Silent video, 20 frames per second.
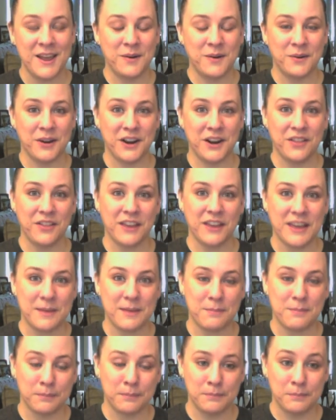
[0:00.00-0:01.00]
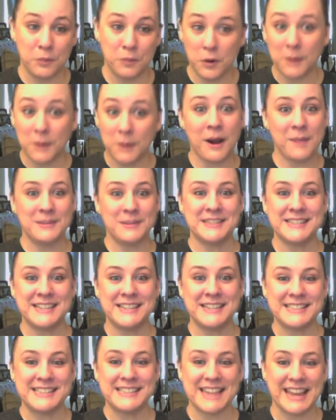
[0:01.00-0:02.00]
We're going to look at more
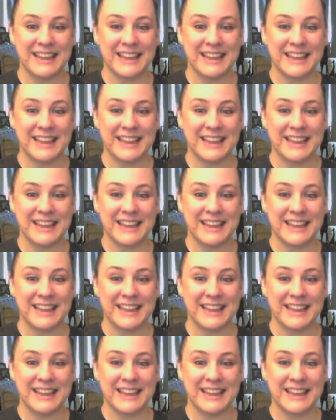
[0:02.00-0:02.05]
promises